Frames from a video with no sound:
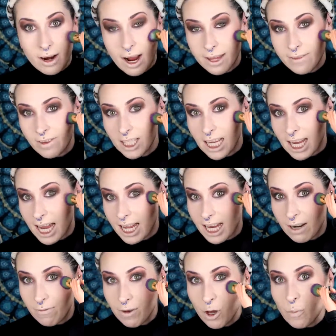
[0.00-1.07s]
I feel like I
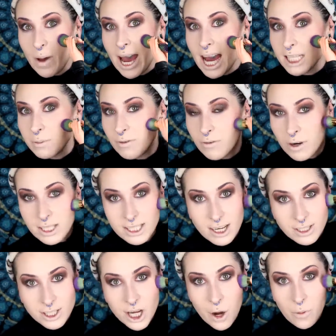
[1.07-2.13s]
get a few pats before it
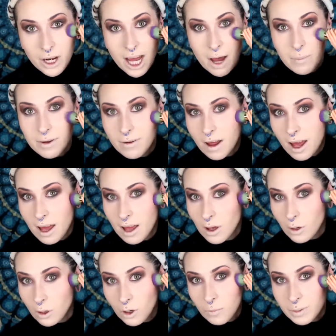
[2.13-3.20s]
starts going up and,
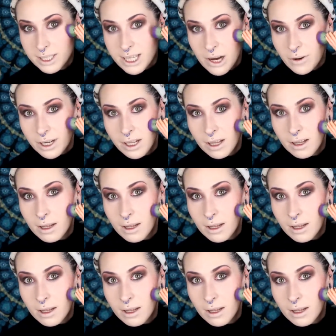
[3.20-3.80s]
oh, it's going.